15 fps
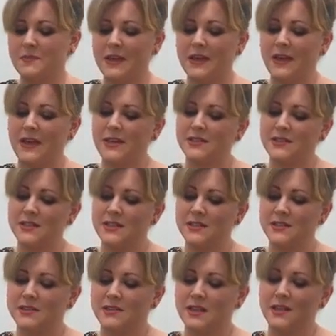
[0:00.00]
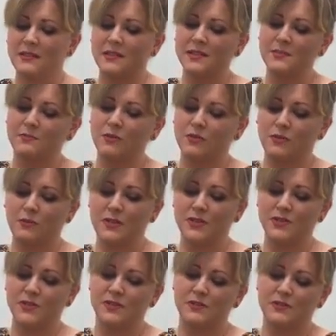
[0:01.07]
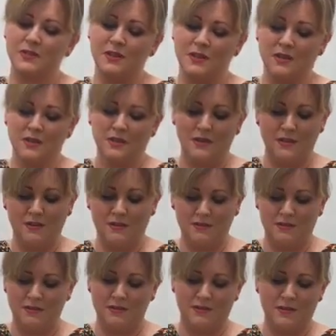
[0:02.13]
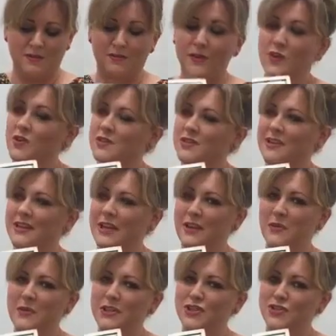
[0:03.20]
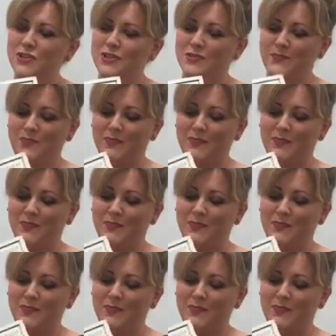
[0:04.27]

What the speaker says: but he says in this book, which is The Forgotten Language,